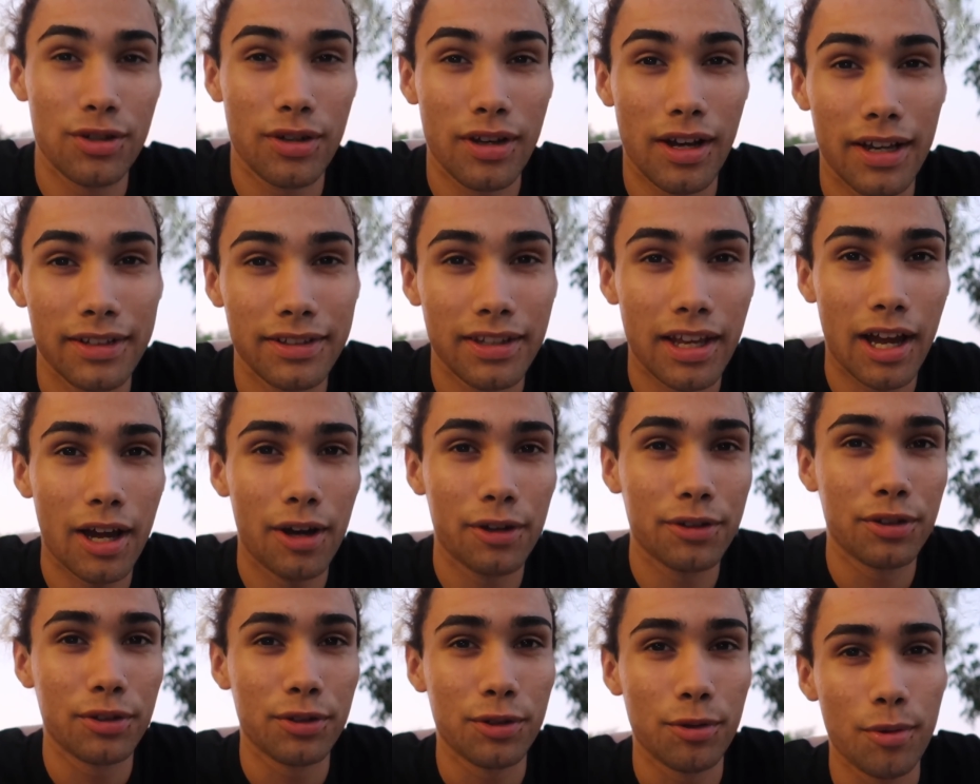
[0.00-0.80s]
you guys
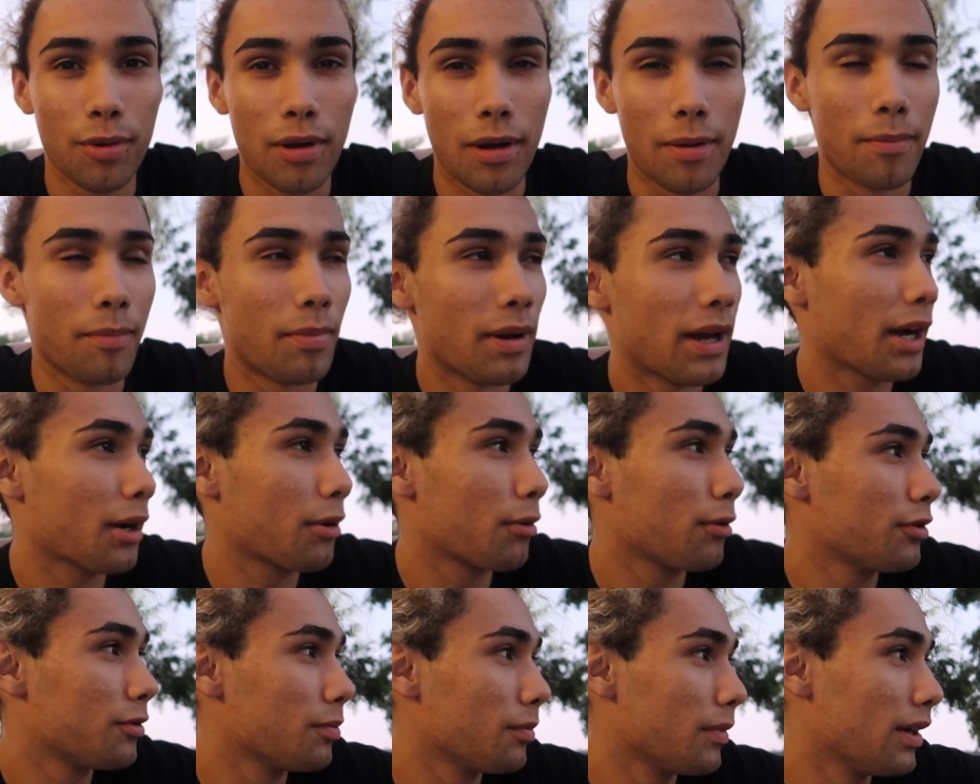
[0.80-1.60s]
how to do a
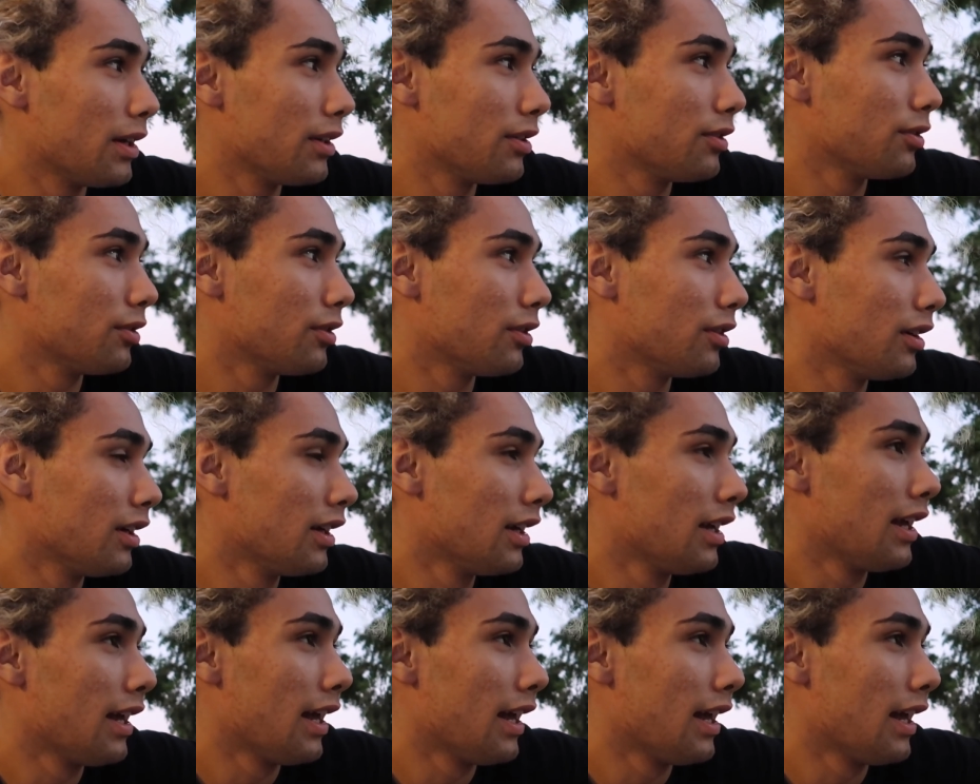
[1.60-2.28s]
backwards manual,